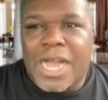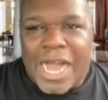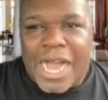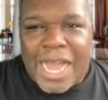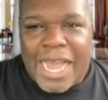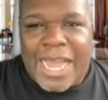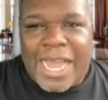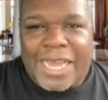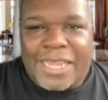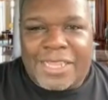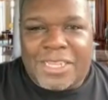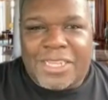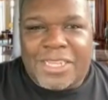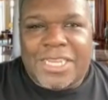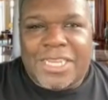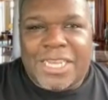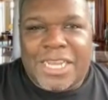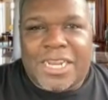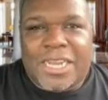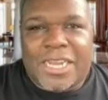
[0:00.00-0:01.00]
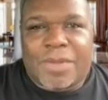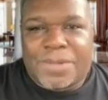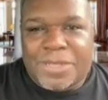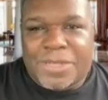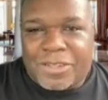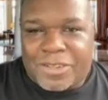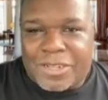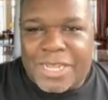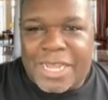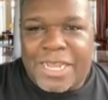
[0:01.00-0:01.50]
I had to get up
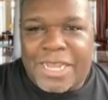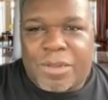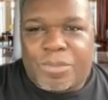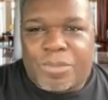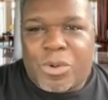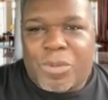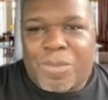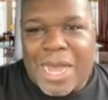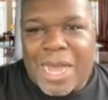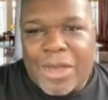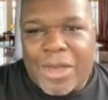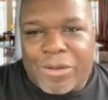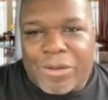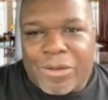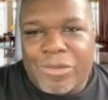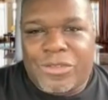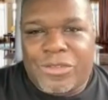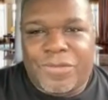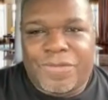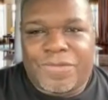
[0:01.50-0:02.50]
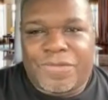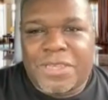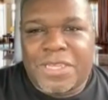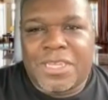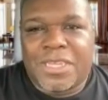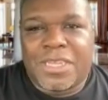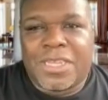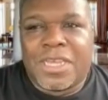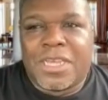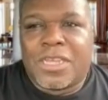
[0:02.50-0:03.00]
and stand up on my own 2
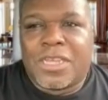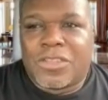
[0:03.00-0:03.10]
feet